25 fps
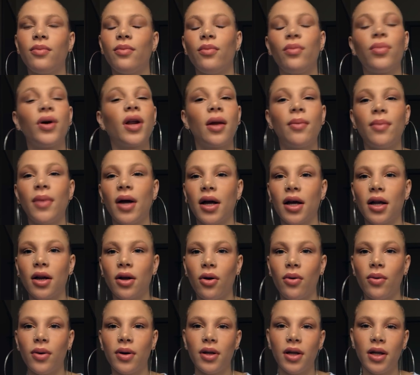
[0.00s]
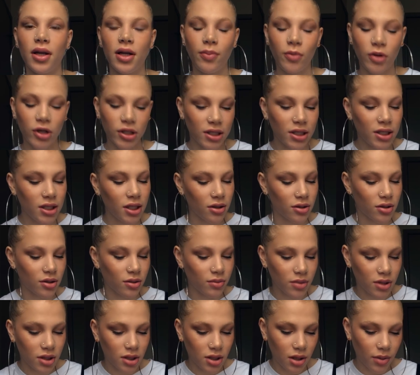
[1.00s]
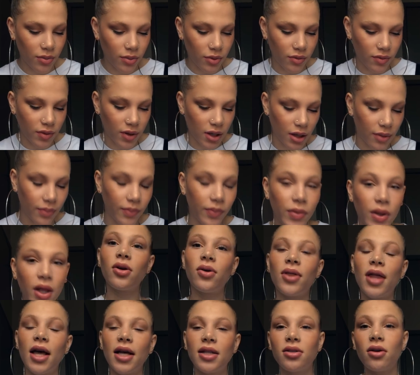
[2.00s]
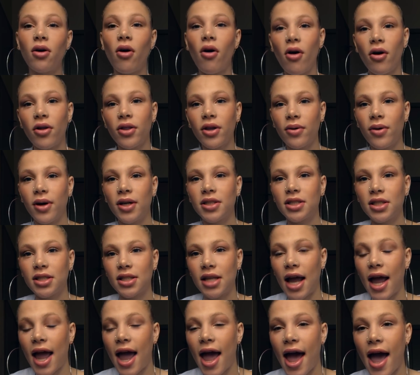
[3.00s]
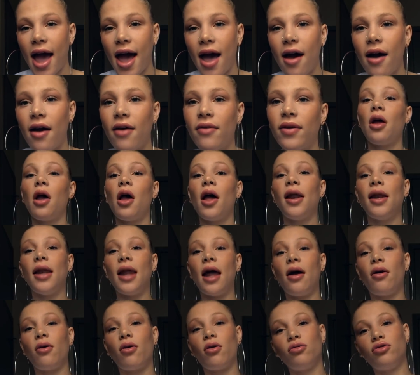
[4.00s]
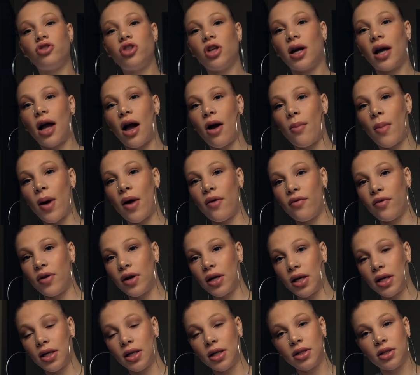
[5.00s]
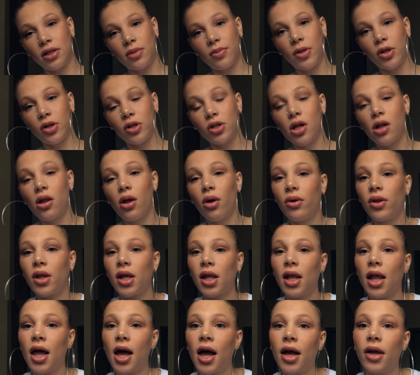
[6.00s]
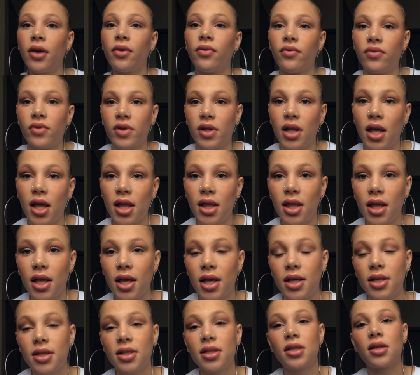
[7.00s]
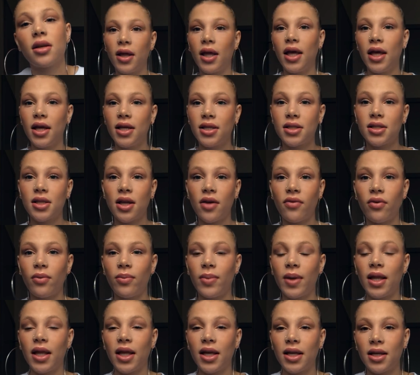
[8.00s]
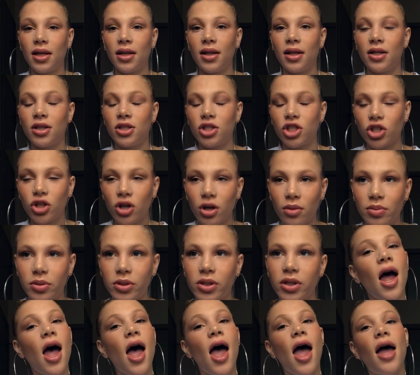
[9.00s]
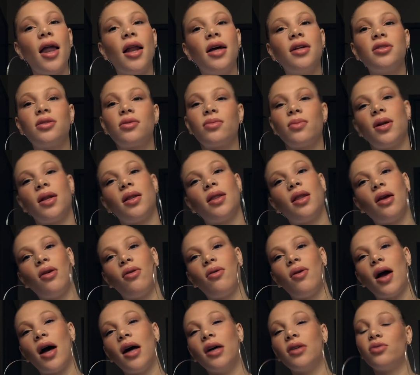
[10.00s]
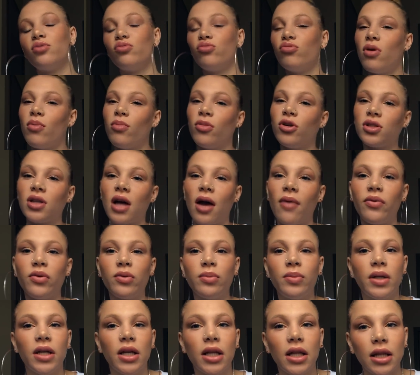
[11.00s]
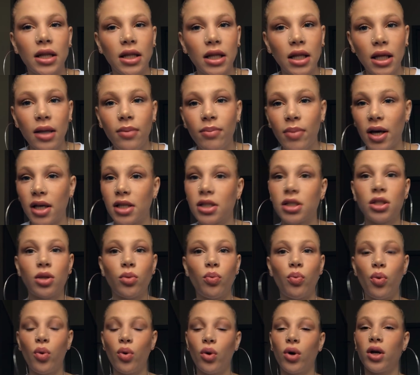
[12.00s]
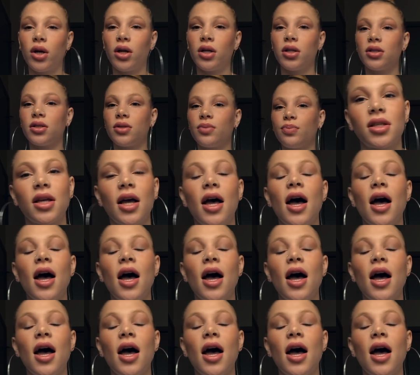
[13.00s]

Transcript: But I'm not going to go into any more details, so I'm just skip over that. So that's all the questions I have. Now go check out my friend Jamel's clothing line, Relentless. His stuff will be linked in the description. And I just want to thank you guys one more time for being the best supporters.